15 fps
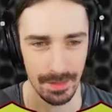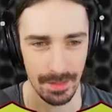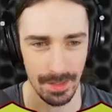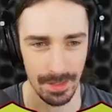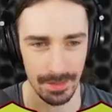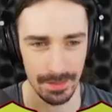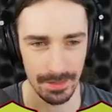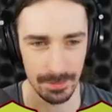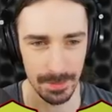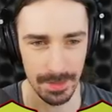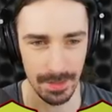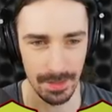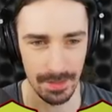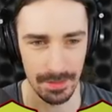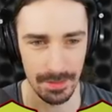All right, here we
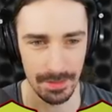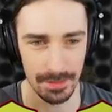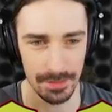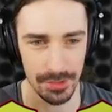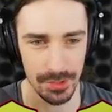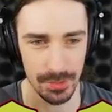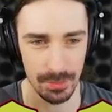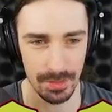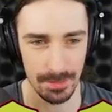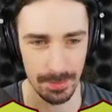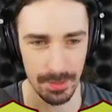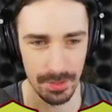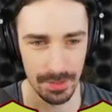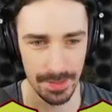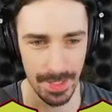go. Shorter
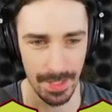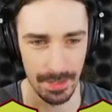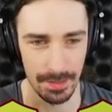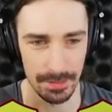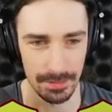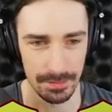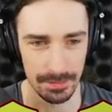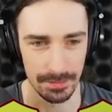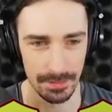pole now.